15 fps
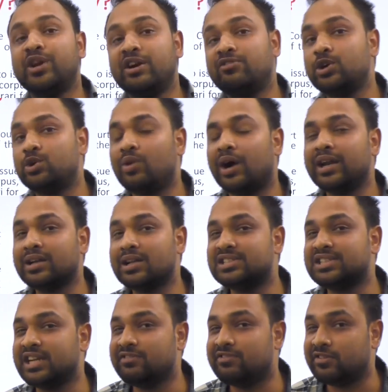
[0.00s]
refer to Article
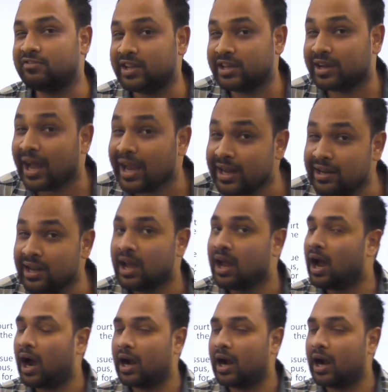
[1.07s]
359.